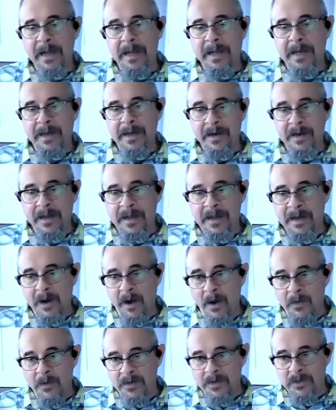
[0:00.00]
and
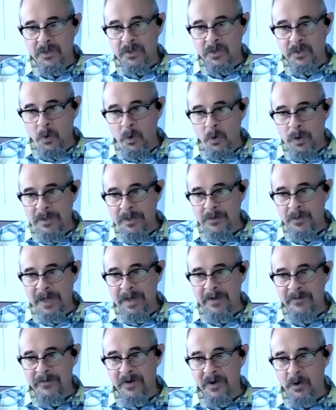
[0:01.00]
all the stories
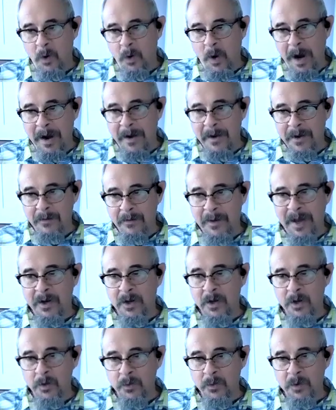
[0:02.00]
we have acquired about
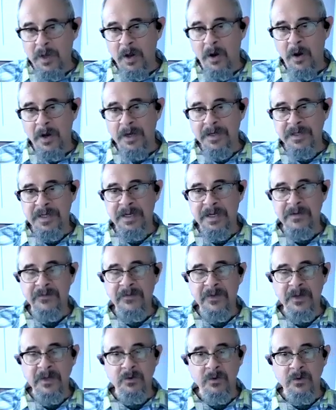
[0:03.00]
who we are as
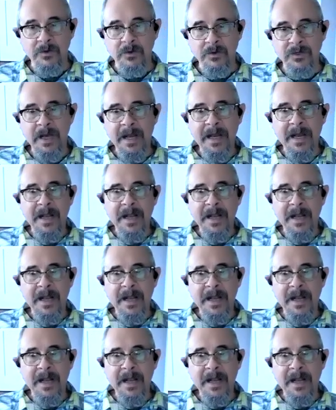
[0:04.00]
individuals,